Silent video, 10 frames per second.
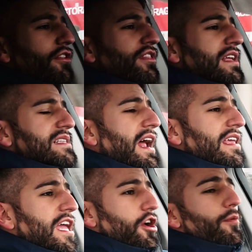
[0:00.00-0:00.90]
the things that I
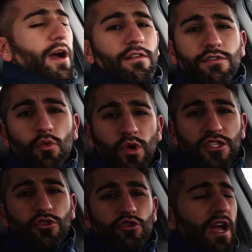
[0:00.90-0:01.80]
care about for
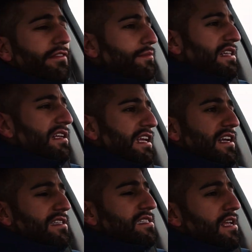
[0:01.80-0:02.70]
winter drivability,
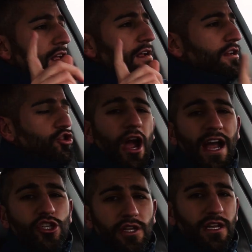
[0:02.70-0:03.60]
it's
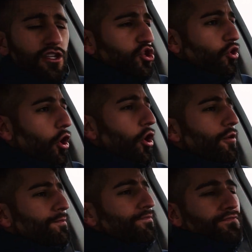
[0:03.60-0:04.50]
traction and control.
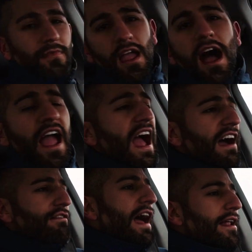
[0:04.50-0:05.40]
I
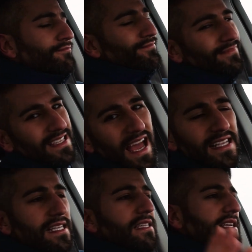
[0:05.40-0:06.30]
have that.
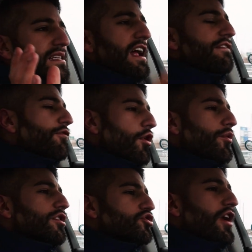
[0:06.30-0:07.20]
Yes, it doesn't have
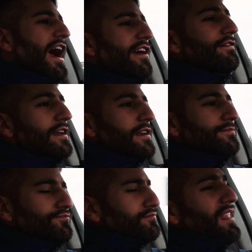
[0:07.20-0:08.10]
four-wheel drive.
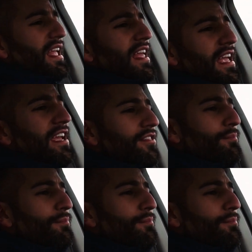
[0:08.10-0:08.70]
In the